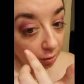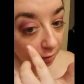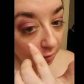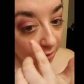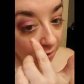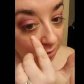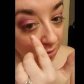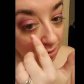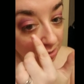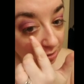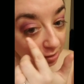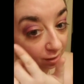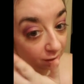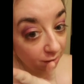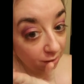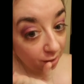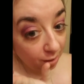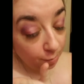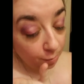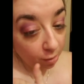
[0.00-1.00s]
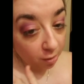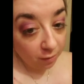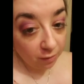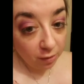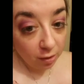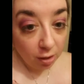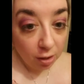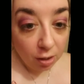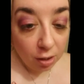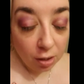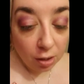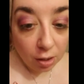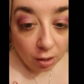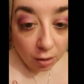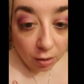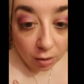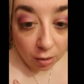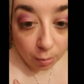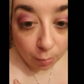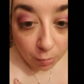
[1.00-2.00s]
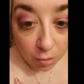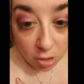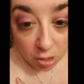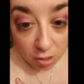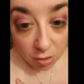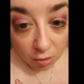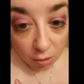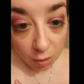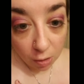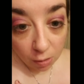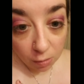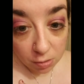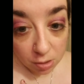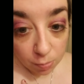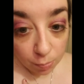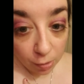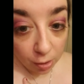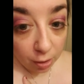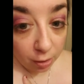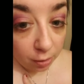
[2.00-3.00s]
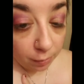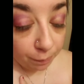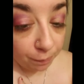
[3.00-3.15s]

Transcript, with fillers: like the skin came off, um, which is gross, but